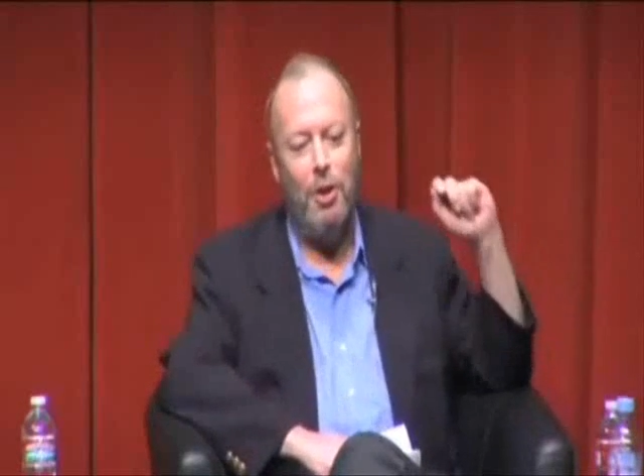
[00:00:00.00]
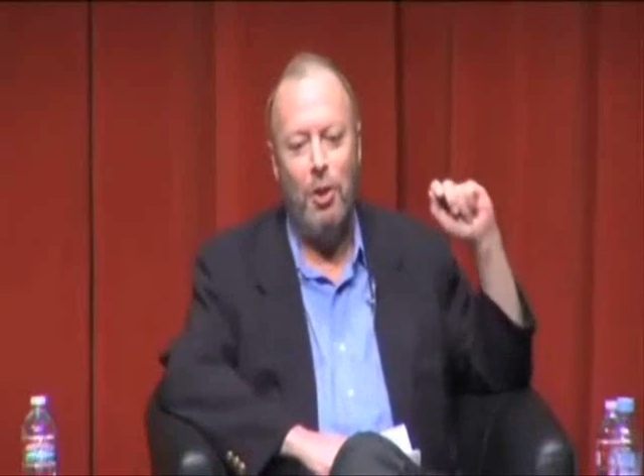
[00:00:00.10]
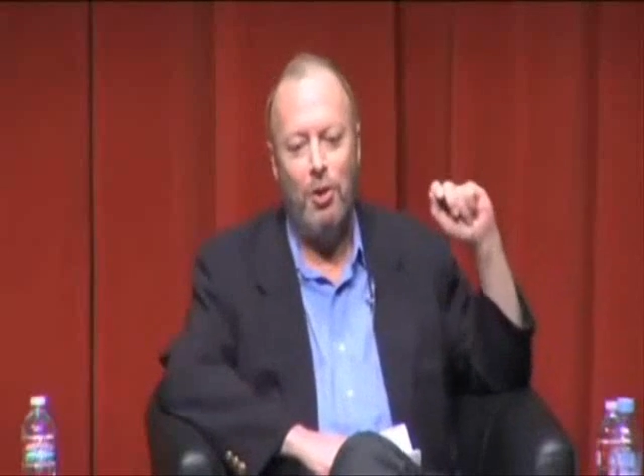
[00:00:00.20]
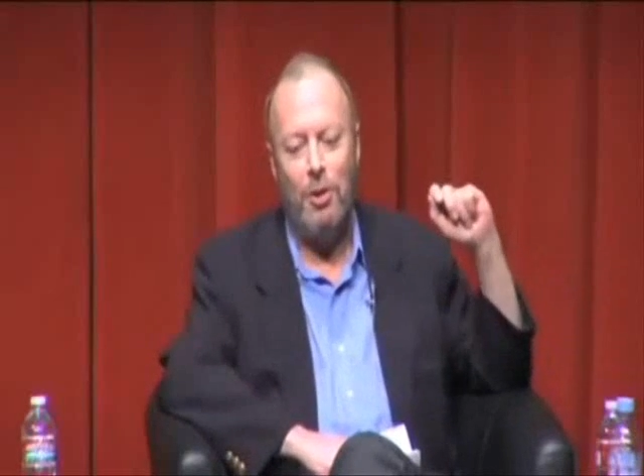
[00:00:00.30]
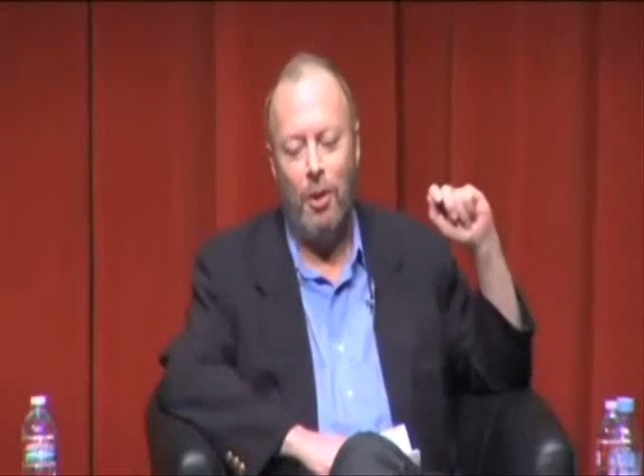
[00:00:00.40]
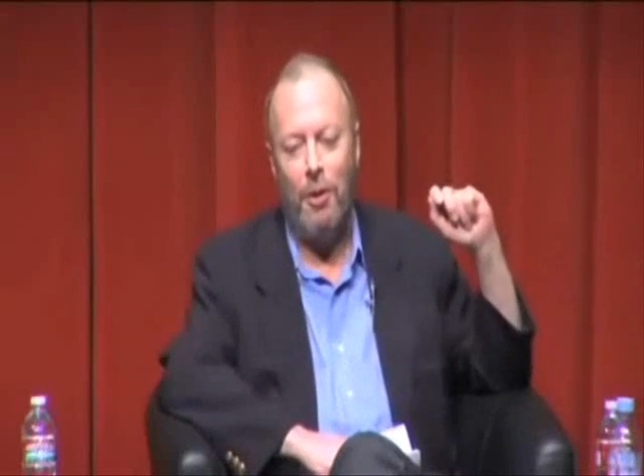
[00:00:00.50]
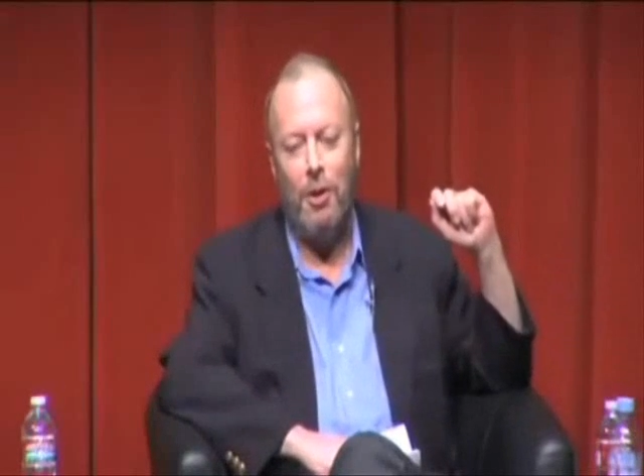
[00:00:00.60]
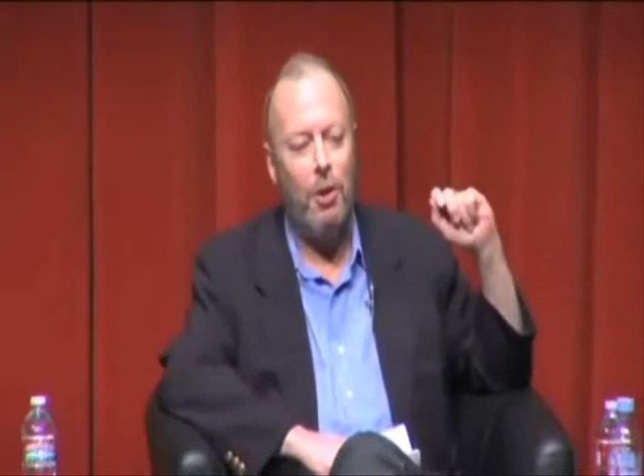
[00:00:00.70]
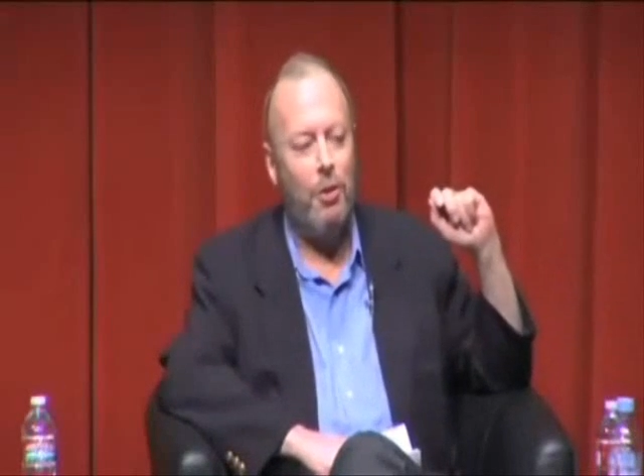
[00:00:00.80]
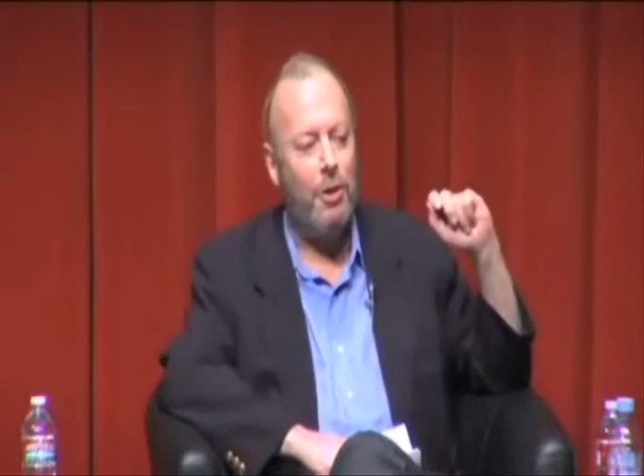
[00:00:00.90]

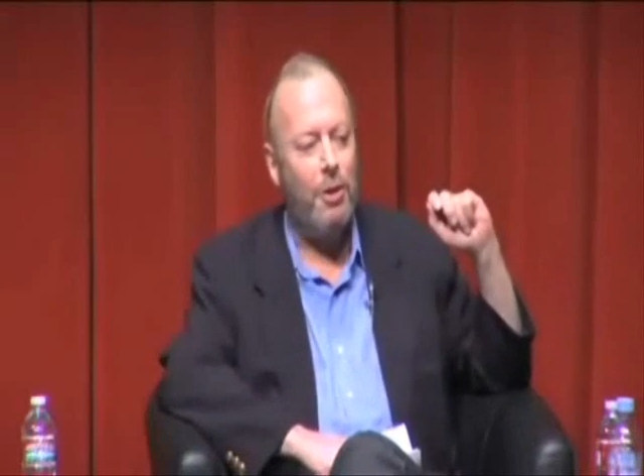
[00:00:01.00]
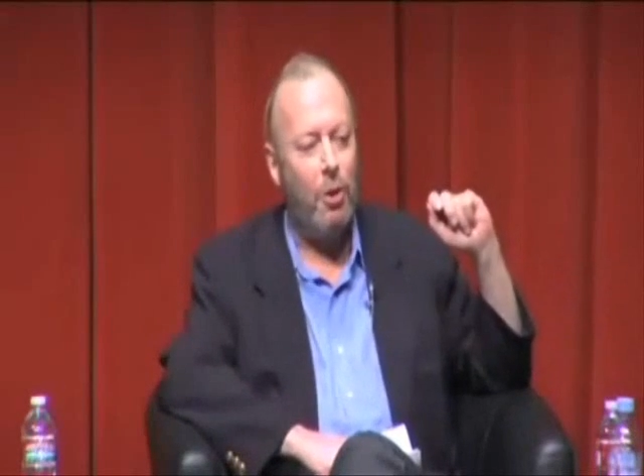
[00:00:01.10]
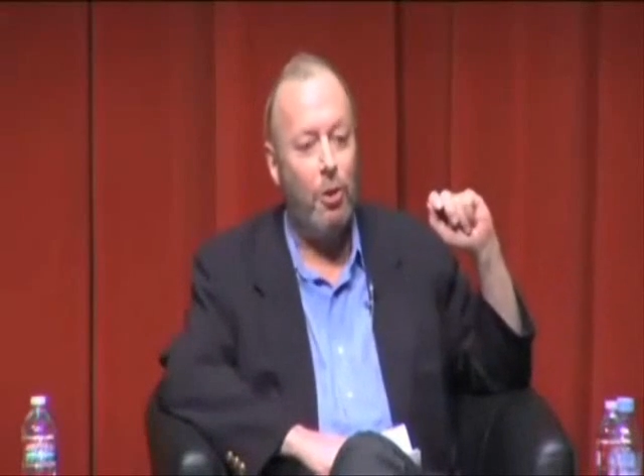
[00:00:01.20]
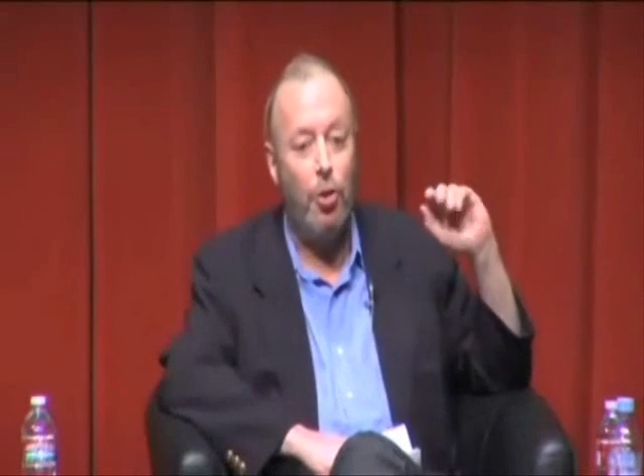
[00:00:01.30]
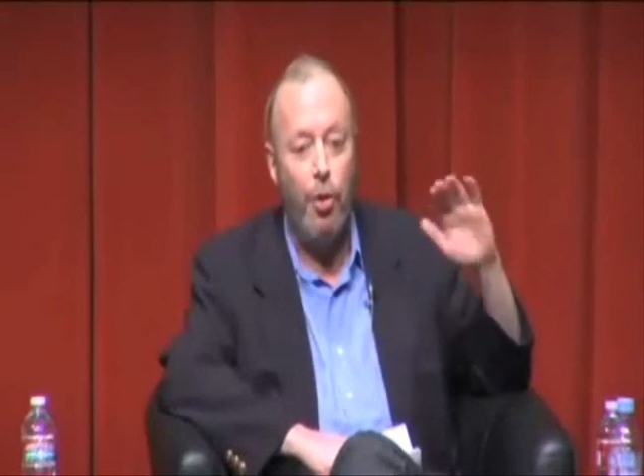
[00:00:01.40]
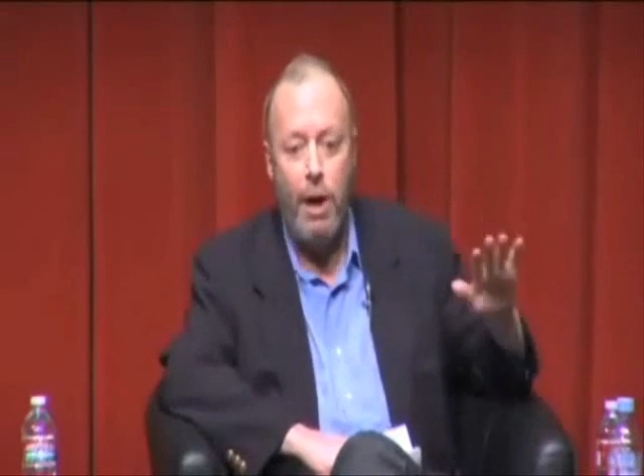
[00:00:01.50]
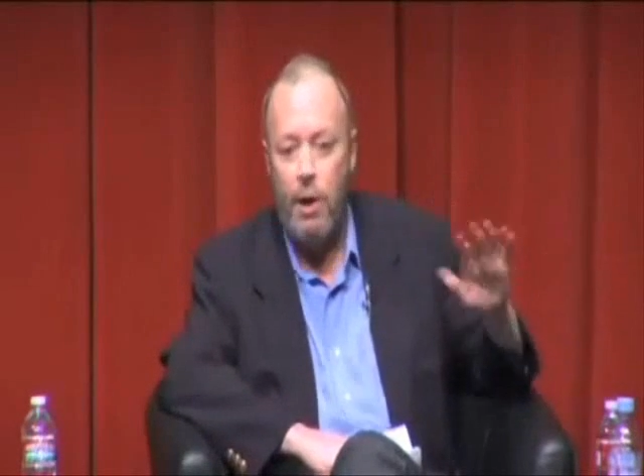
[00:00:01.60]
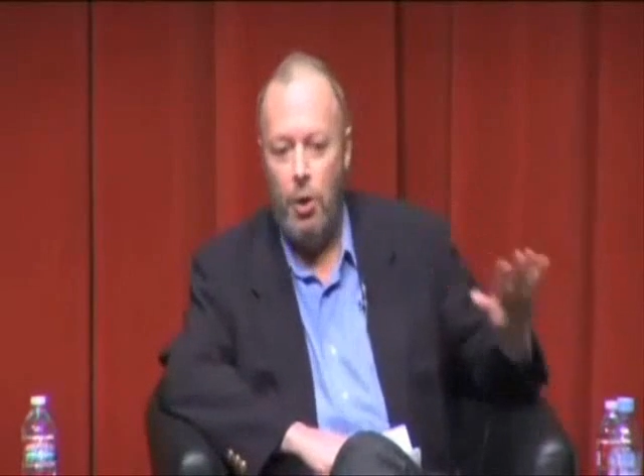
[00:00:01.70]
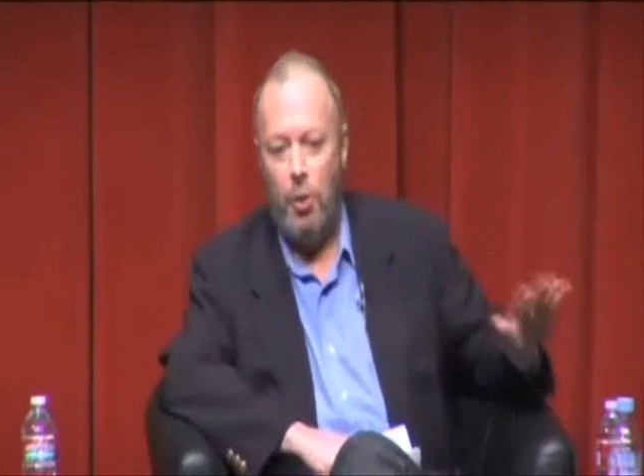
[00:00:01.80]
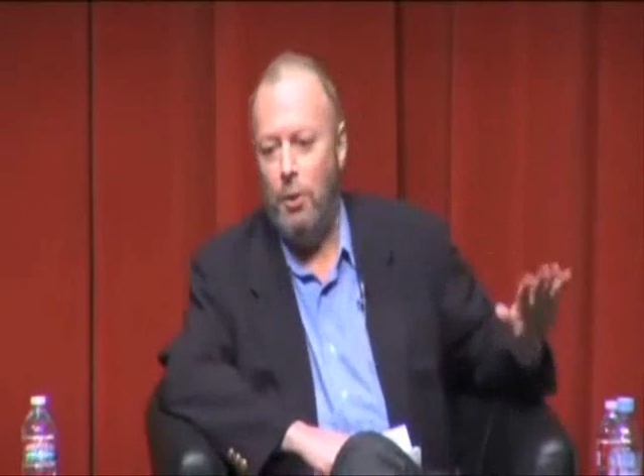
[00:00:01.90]
shoulder and told,
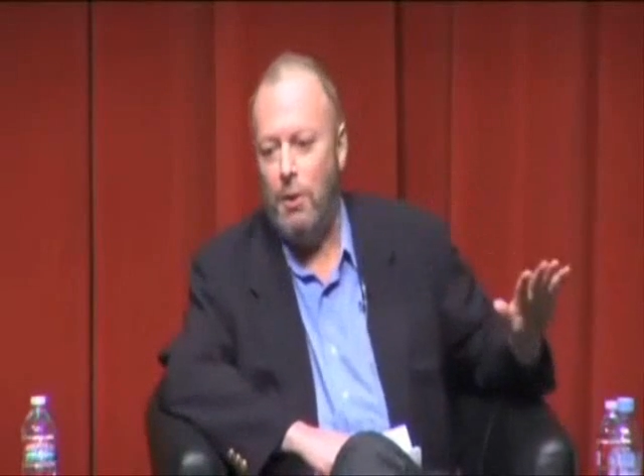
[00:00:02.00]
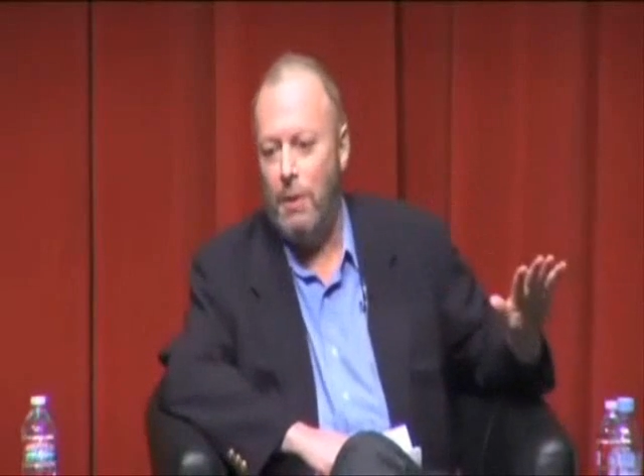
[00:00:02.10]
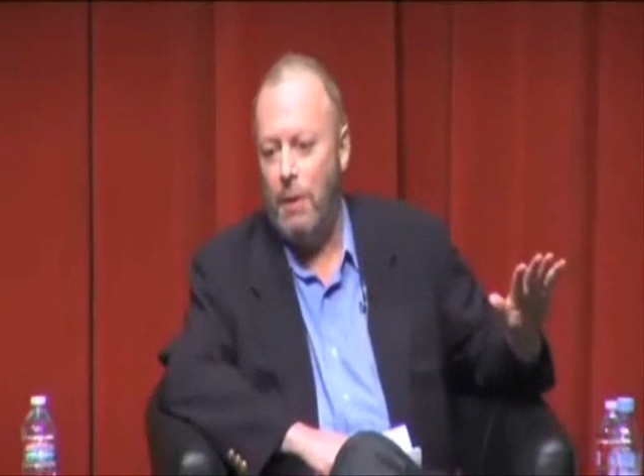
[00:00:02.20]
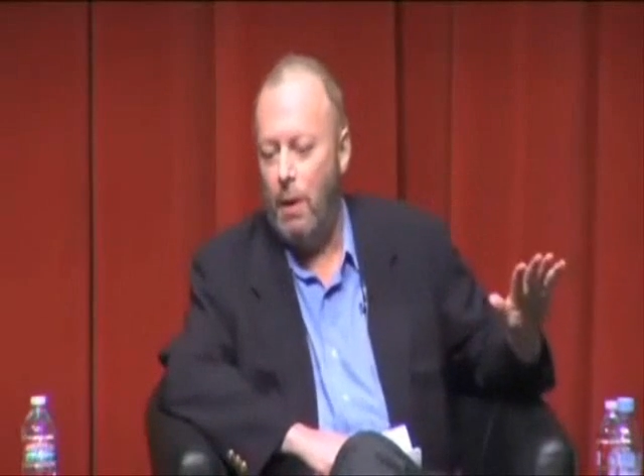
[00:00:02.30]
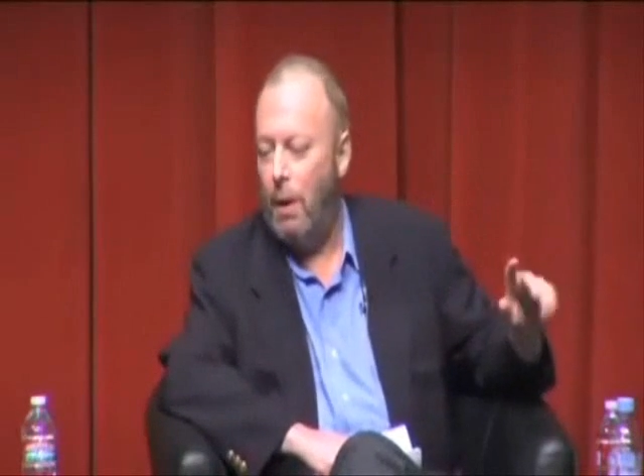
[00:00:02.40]
great news,